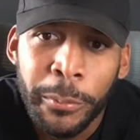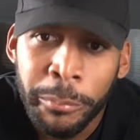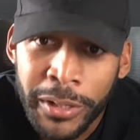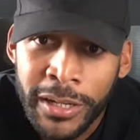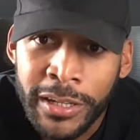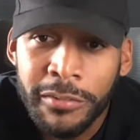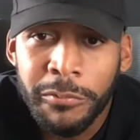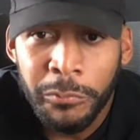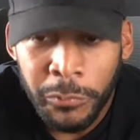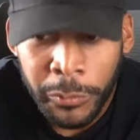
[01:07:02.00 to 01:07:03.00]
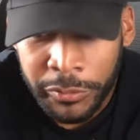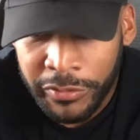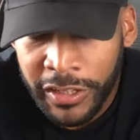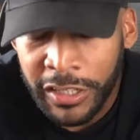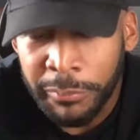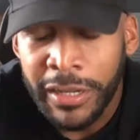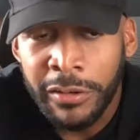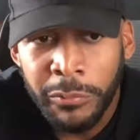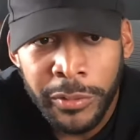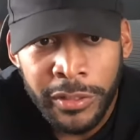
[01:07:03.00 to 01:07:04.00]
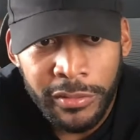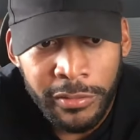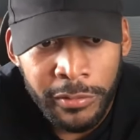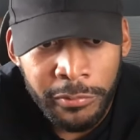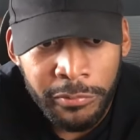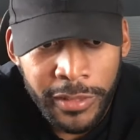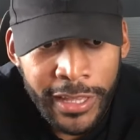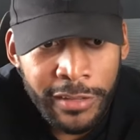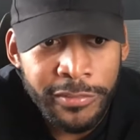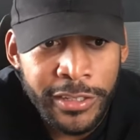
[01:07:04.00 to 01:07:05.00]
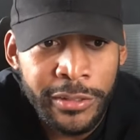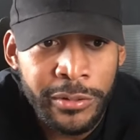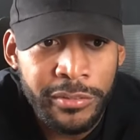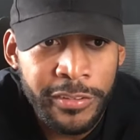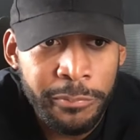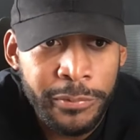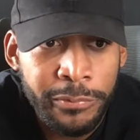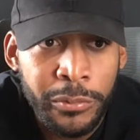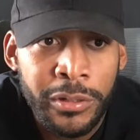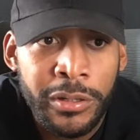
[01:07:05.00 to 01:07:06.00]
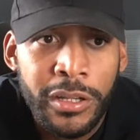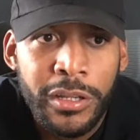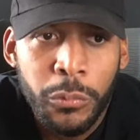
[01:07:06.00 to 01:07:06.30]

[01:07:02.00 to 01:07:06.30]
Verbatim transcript: But what we was talking about with the Cal video and stuff before,